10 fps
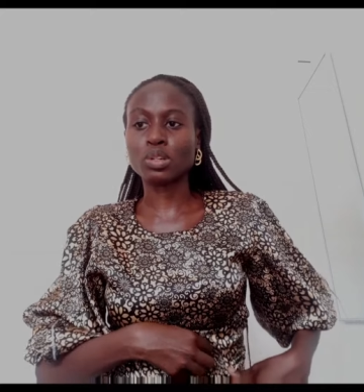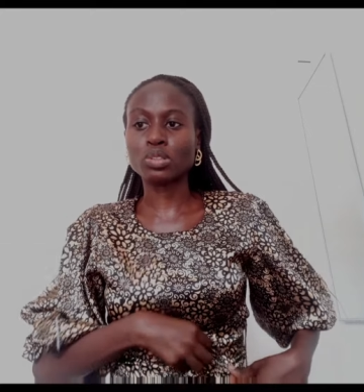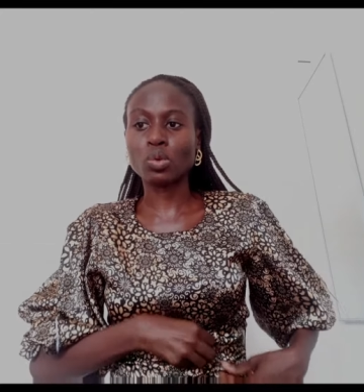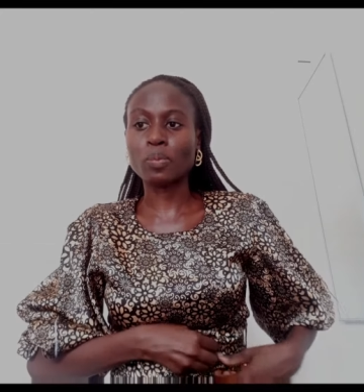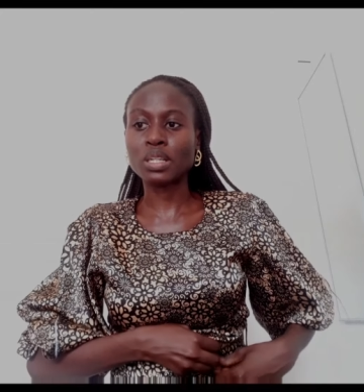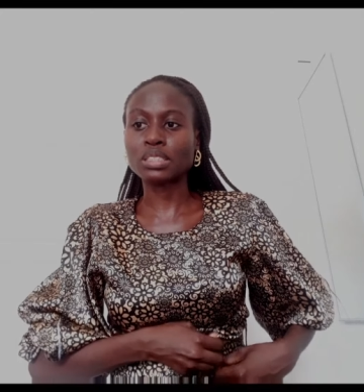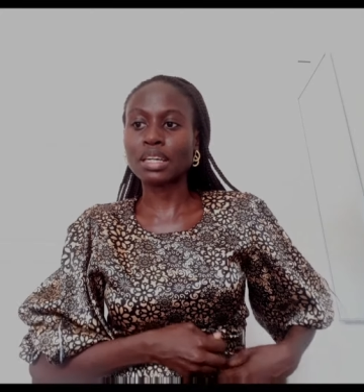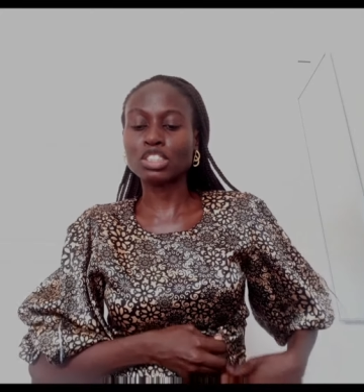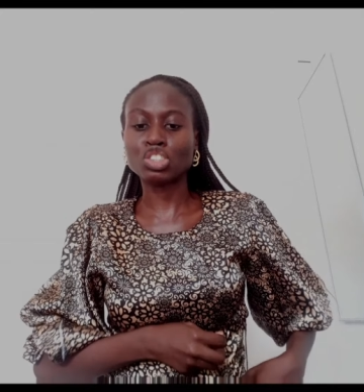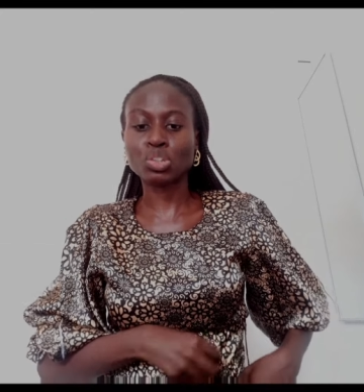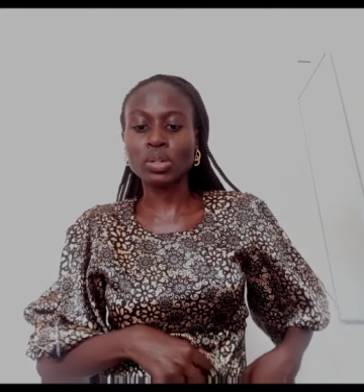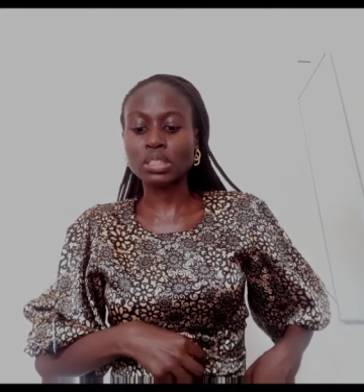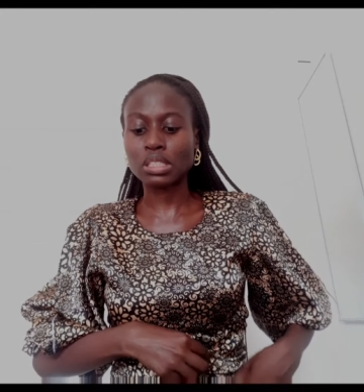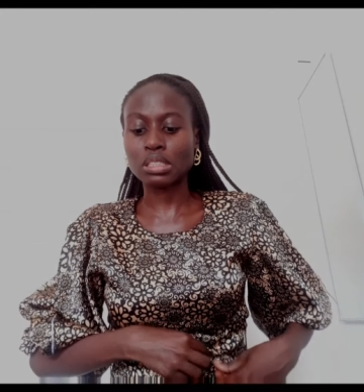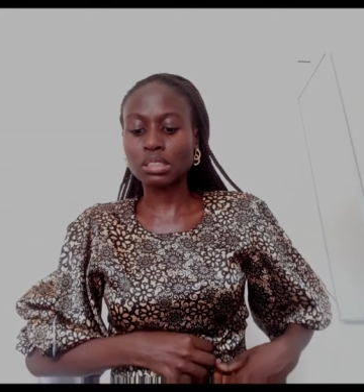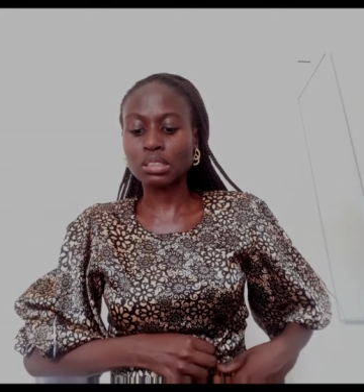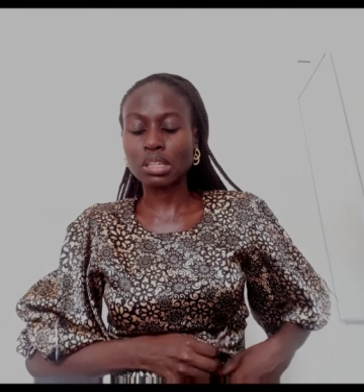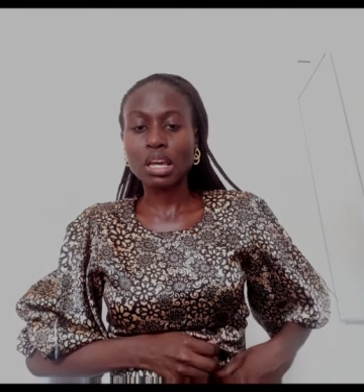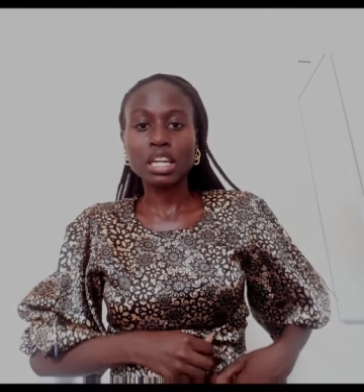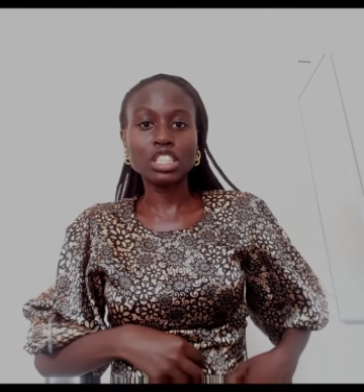because one place that is joined is
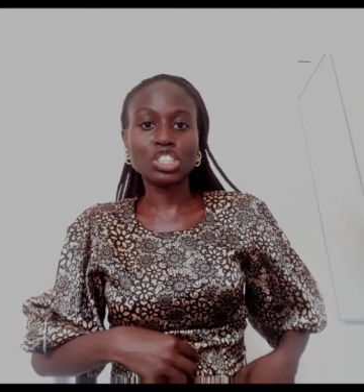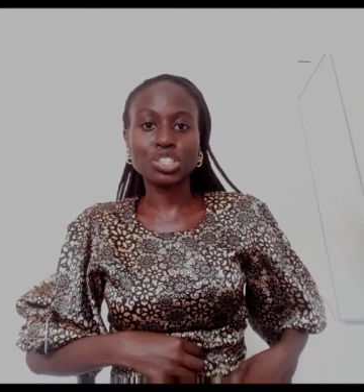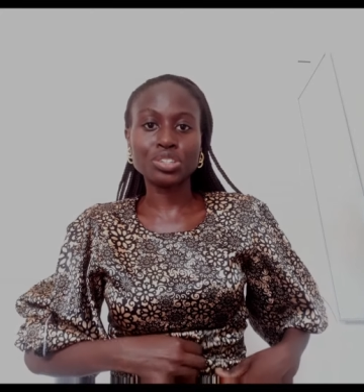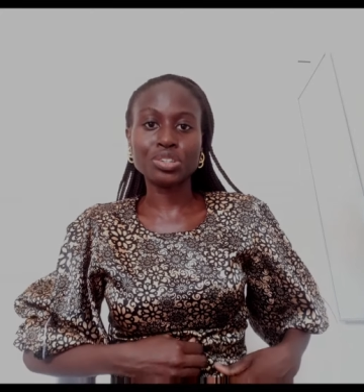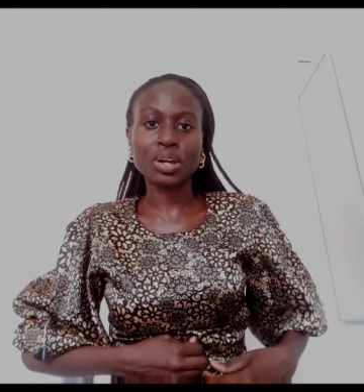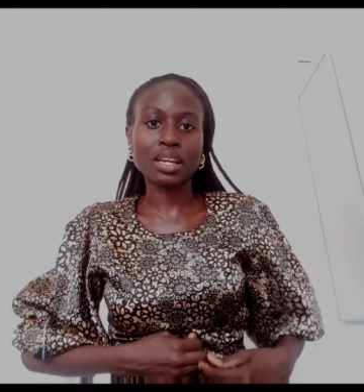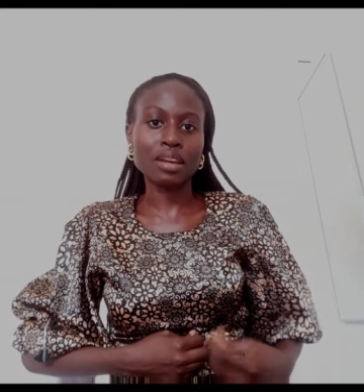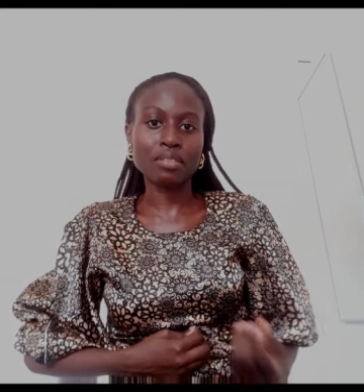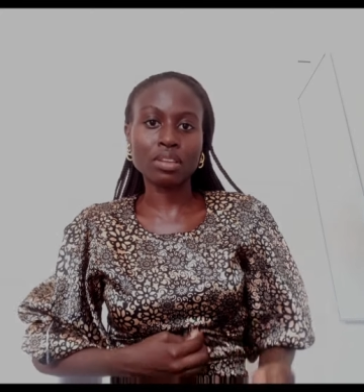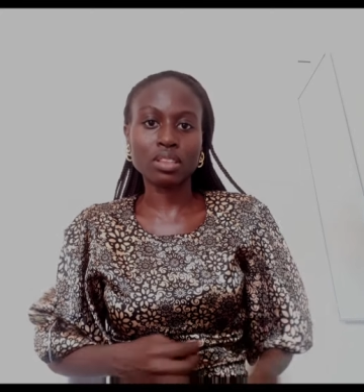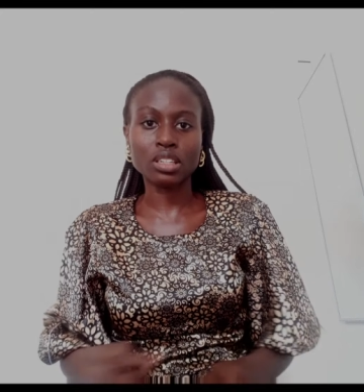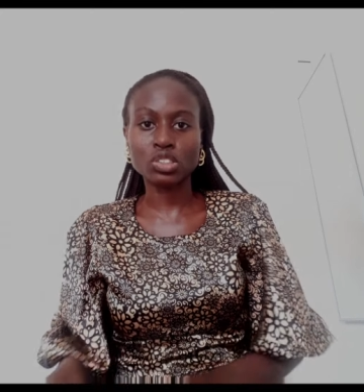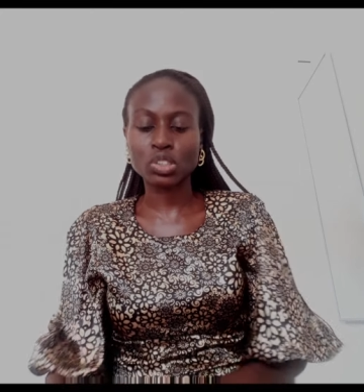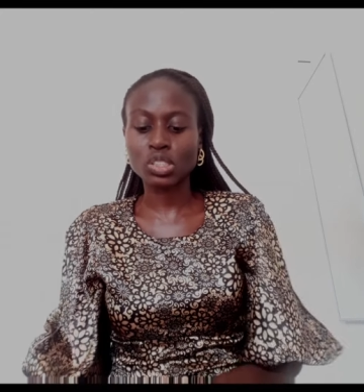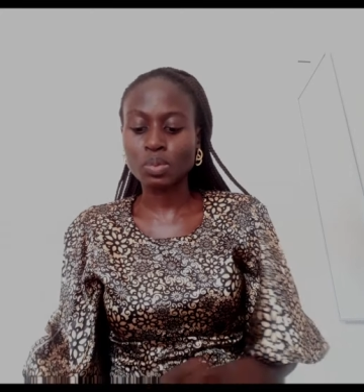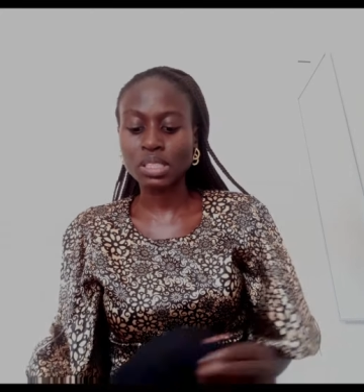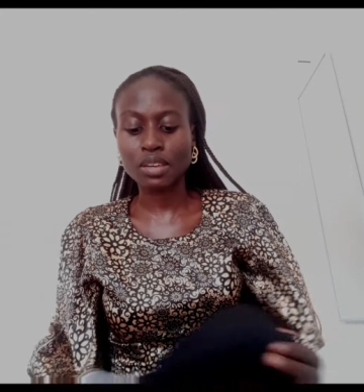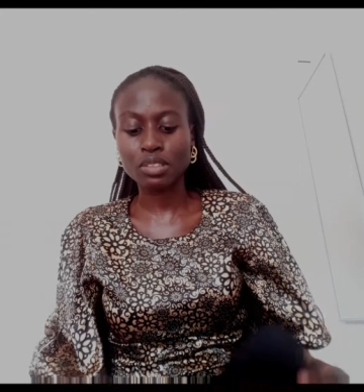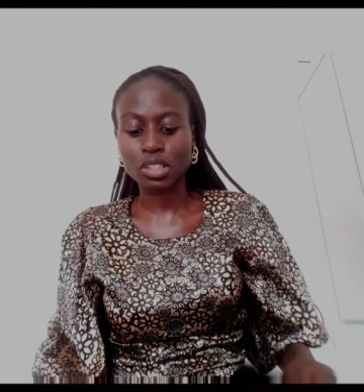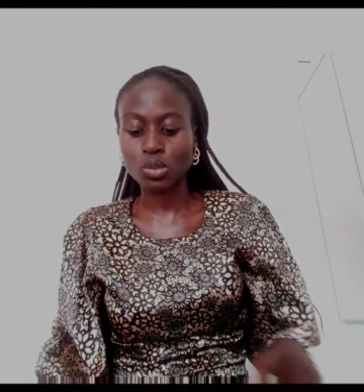itching you and everything, so it just makes
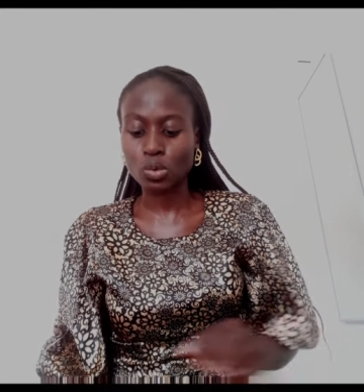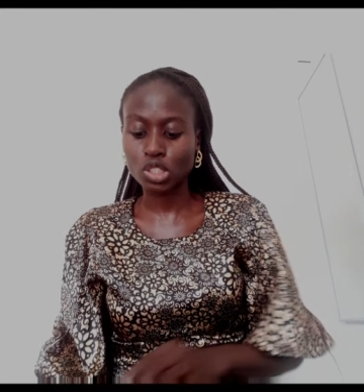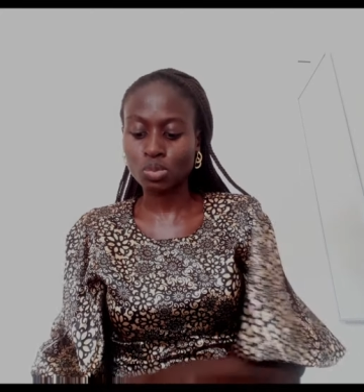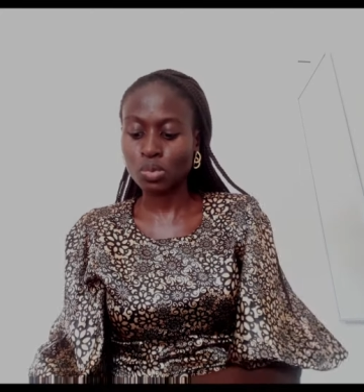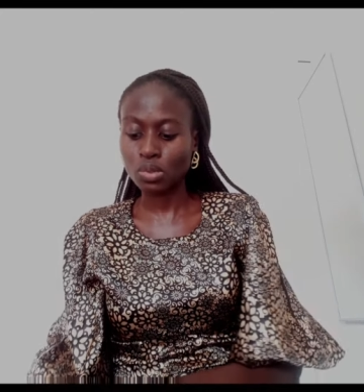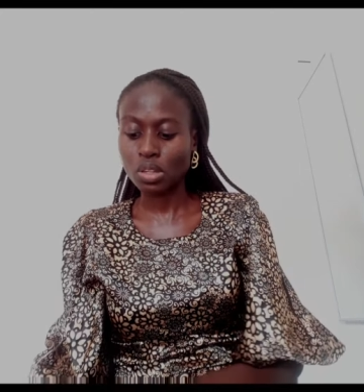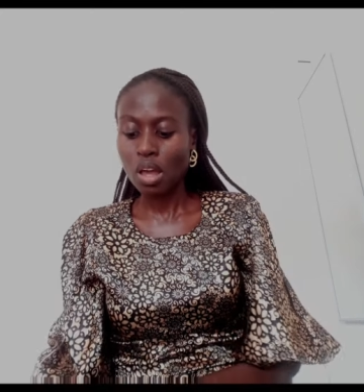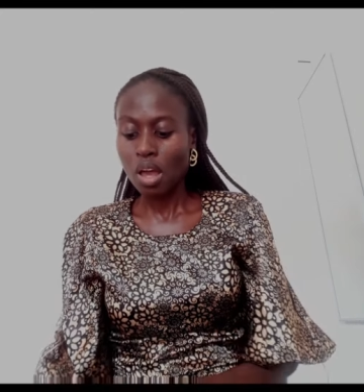everything look smooth.